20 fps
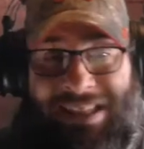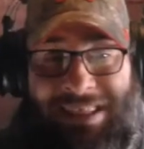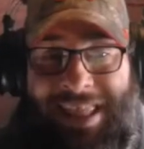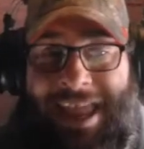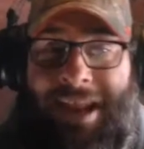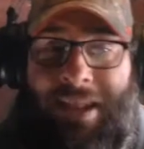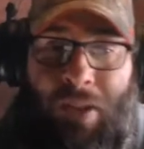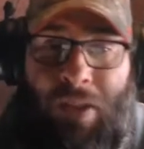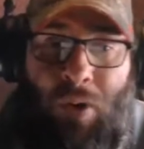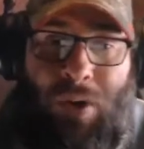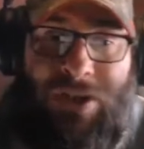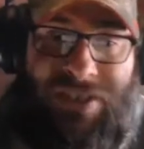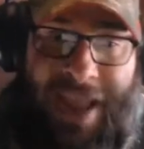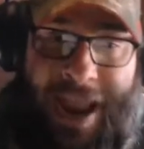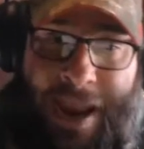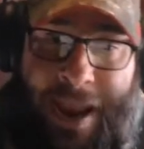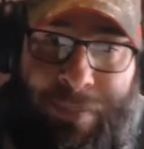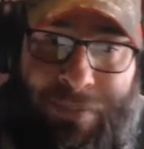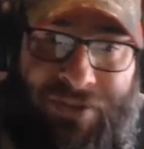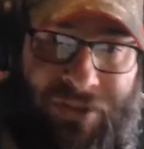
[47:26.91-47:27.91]
Landlords
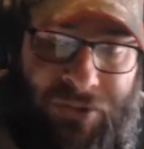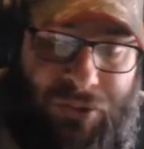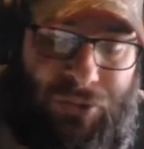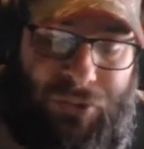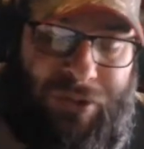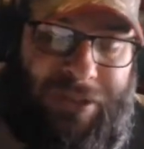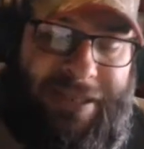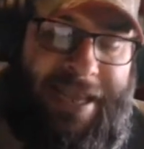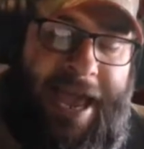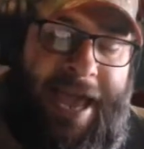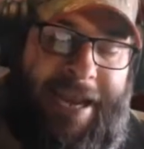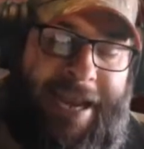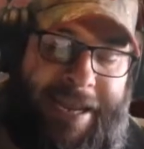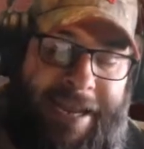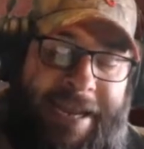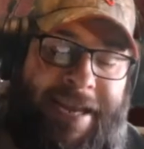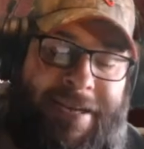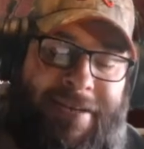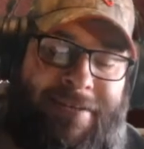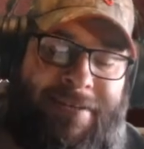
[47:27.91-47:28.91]
absolutely got to
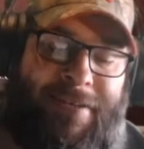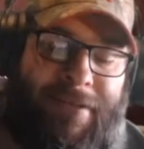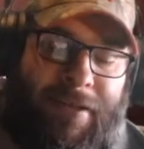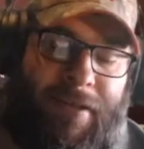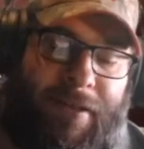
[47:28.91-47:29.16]
eat.